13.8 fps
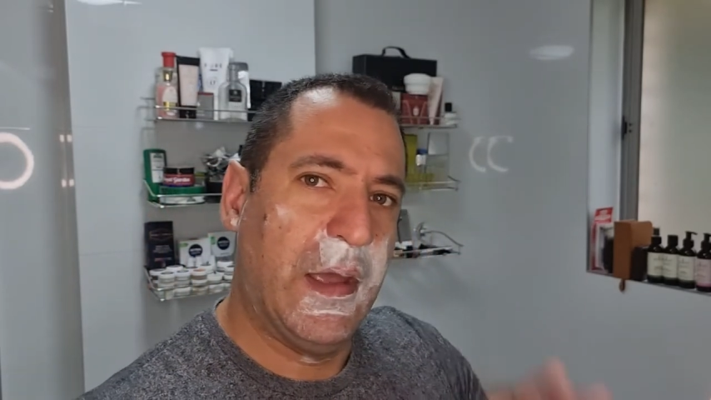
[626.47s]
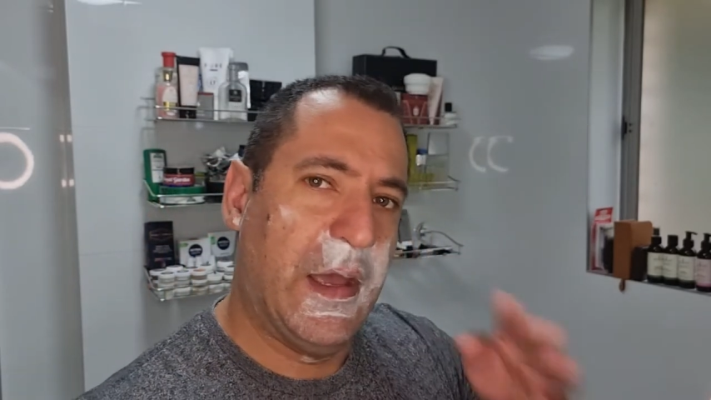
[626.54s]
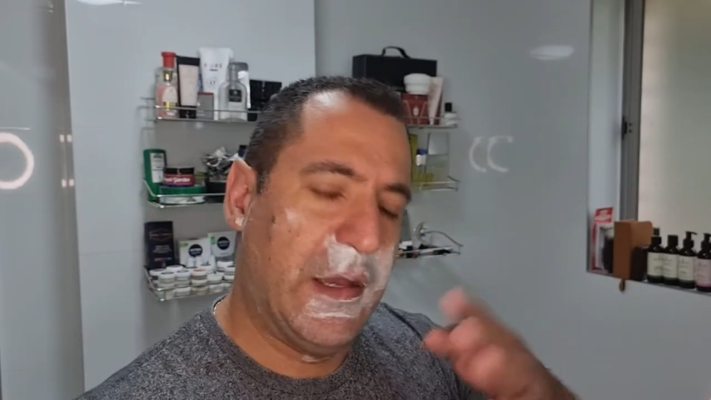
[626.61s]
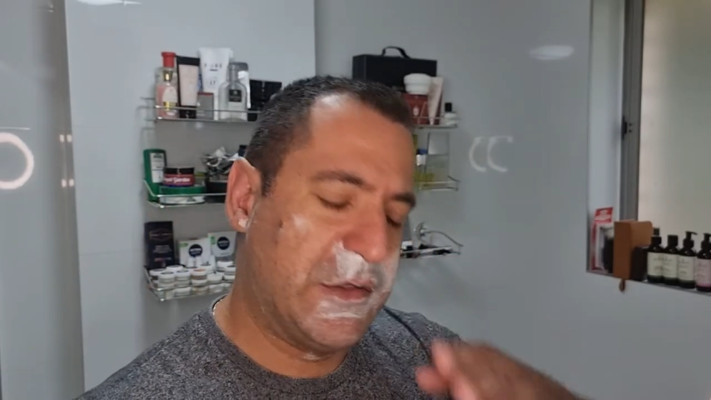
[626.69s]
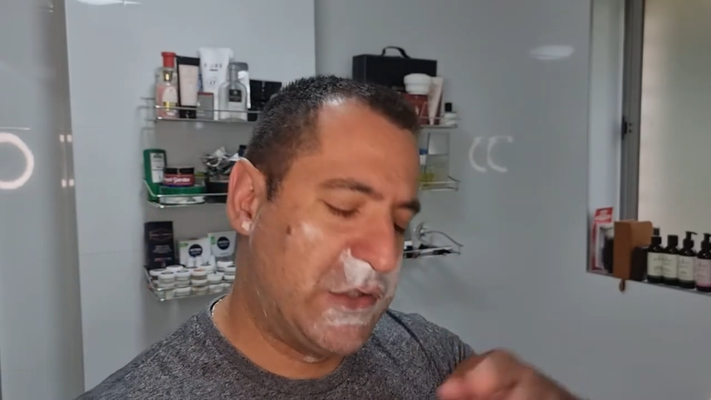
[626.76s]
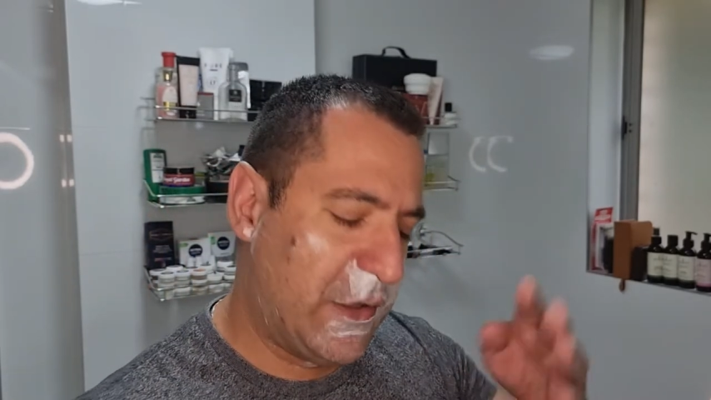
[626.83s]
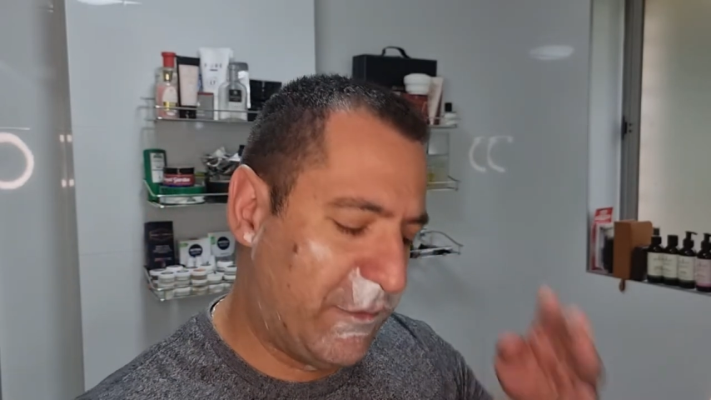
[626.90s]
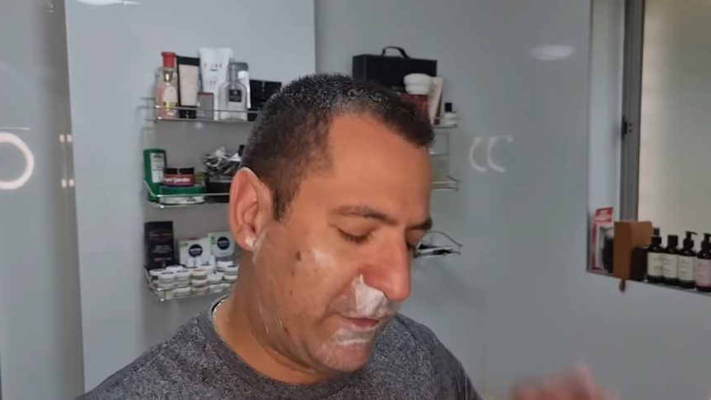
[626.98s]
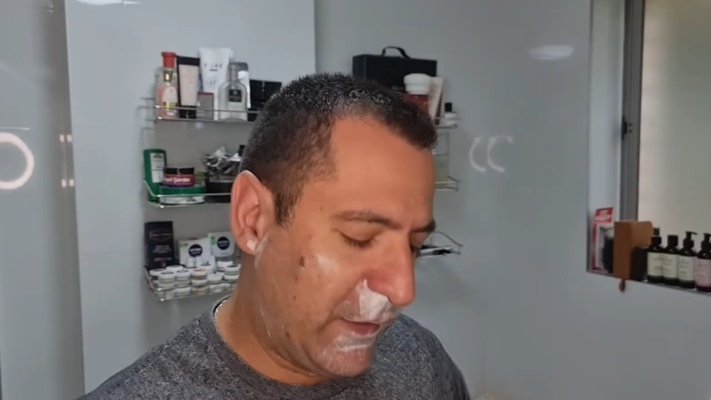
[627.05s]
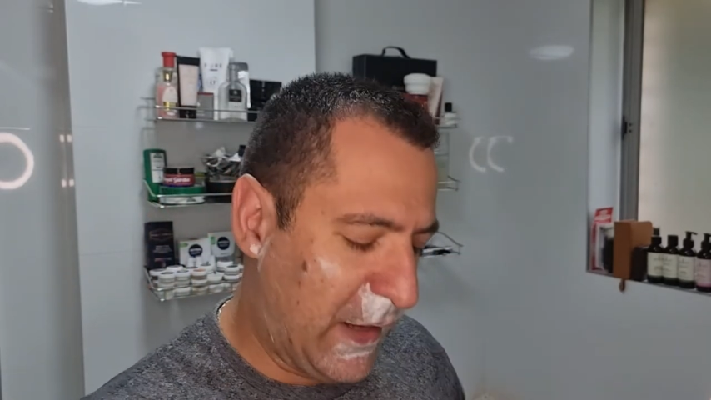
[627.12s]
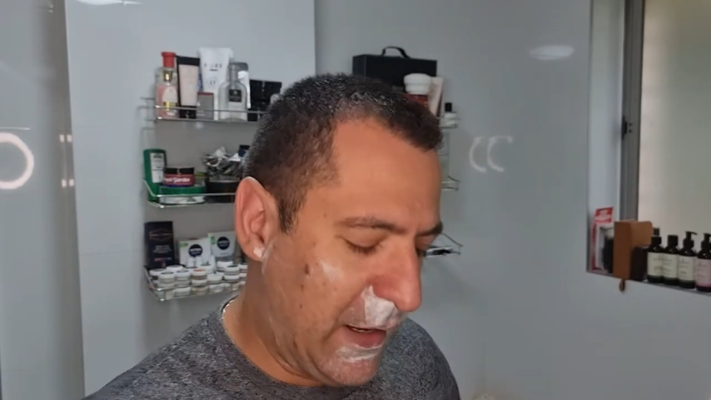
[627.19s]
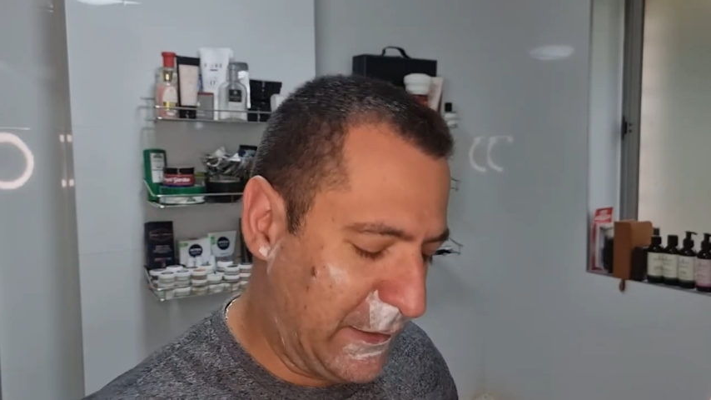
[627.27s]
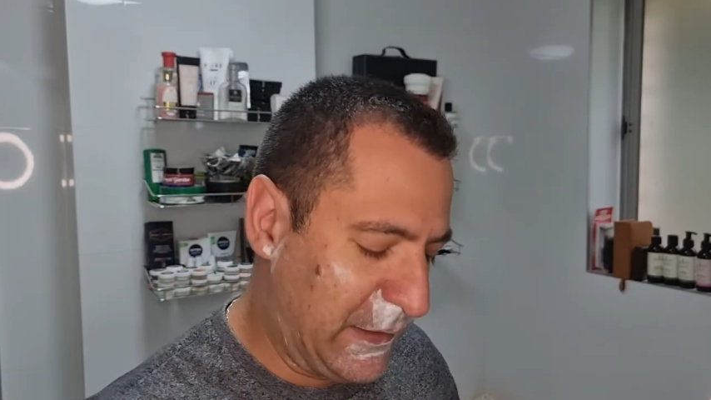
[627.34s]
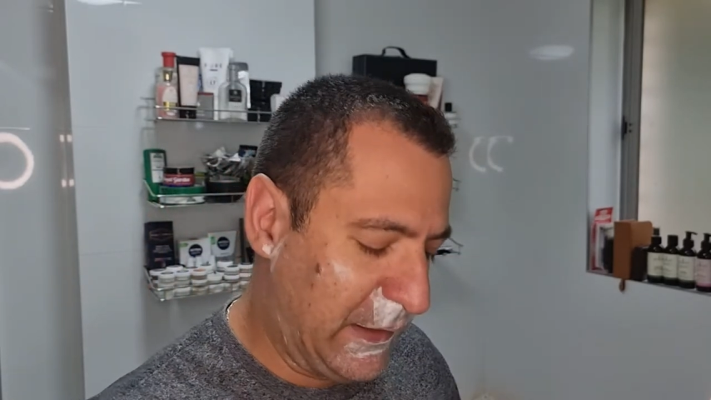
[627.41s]
a chef
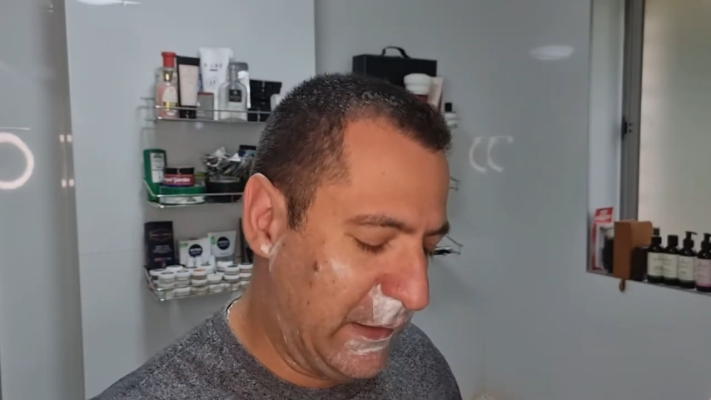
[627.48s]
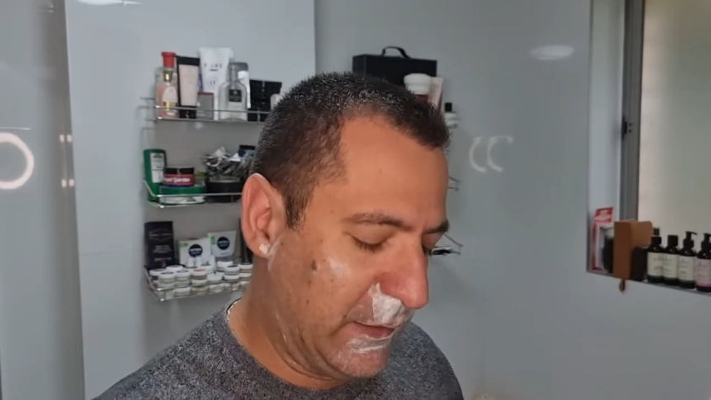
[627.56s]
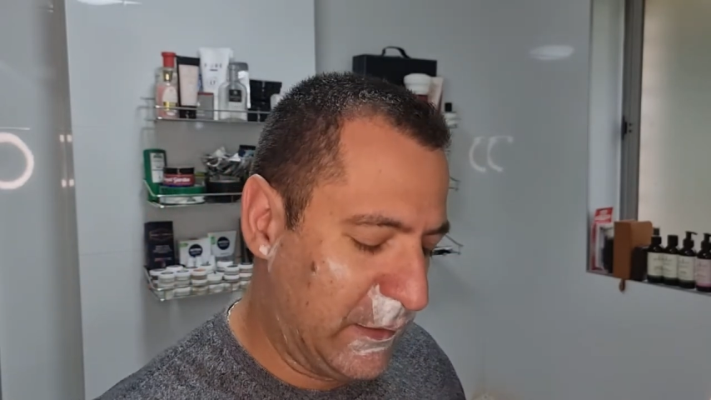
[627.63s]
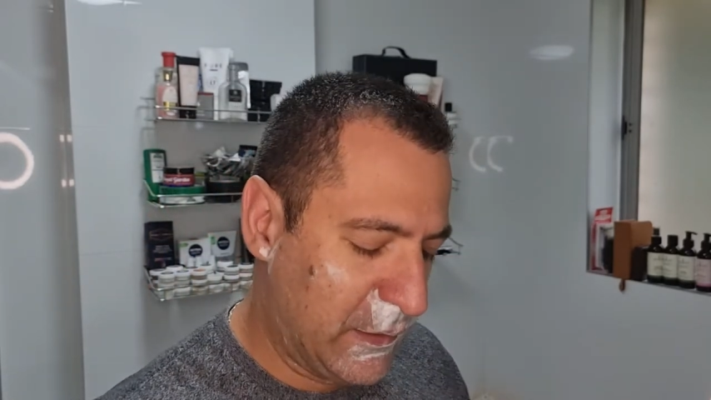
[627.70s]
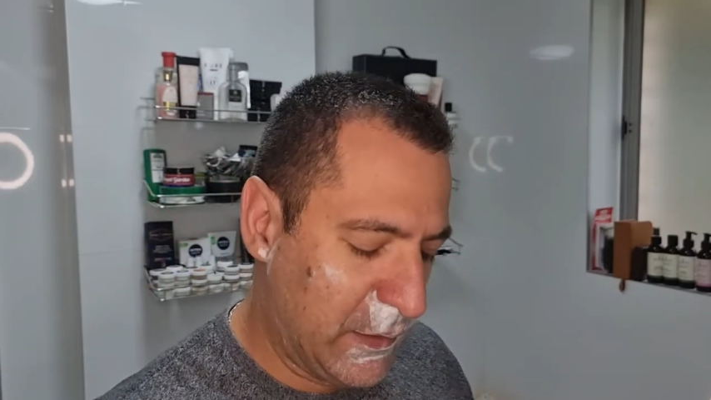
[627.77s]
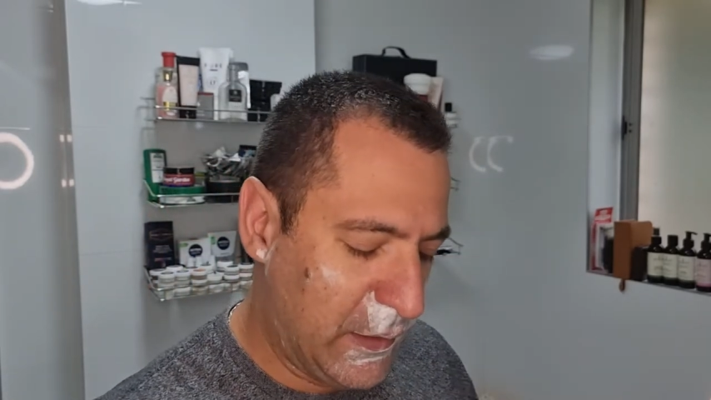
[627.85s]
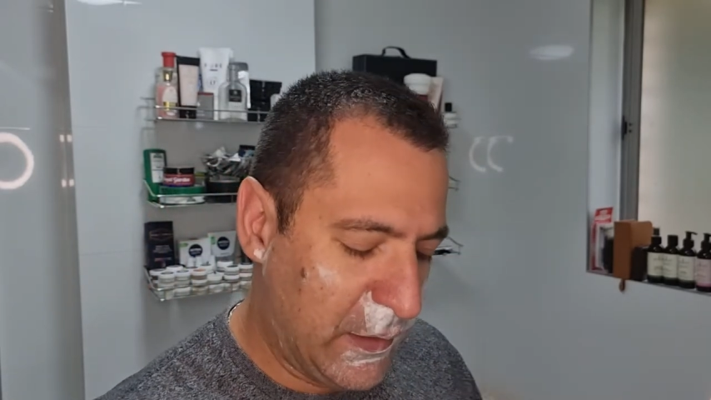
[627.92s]
cutting,